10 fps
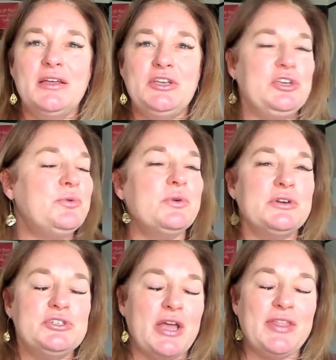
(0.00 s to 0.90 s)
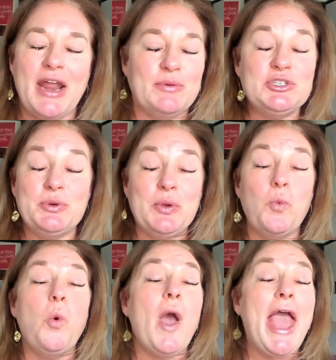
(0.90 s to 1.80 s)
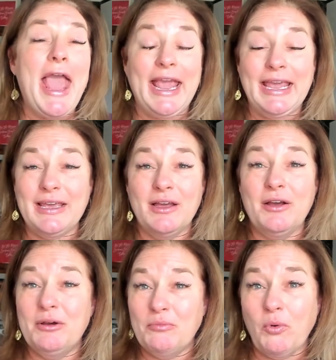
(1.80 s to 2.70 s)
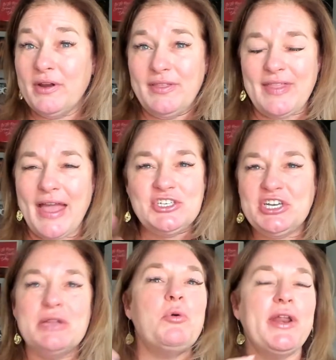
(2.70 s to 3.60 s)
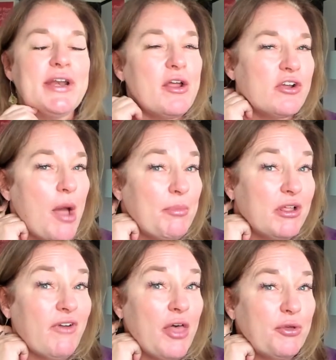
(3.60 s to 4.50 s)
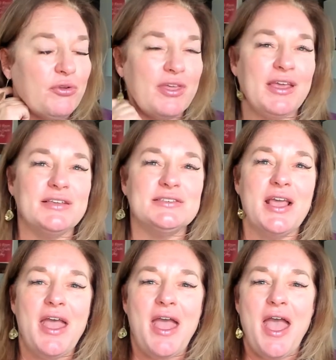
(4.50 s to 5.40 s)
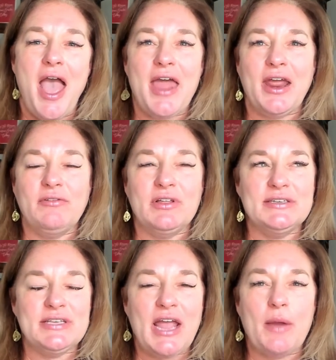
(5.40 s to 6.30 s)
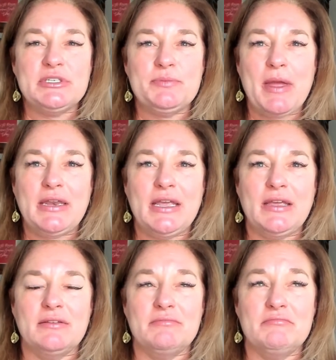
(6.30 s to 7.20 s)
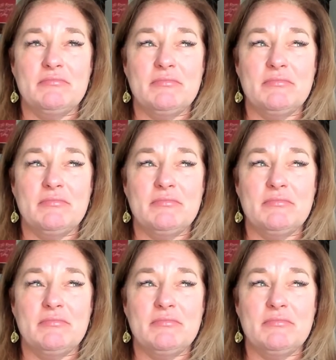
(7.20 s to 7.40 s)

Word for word: that I was doing way more than that. And she had pointed out a couple of other things. And I realized like I was spending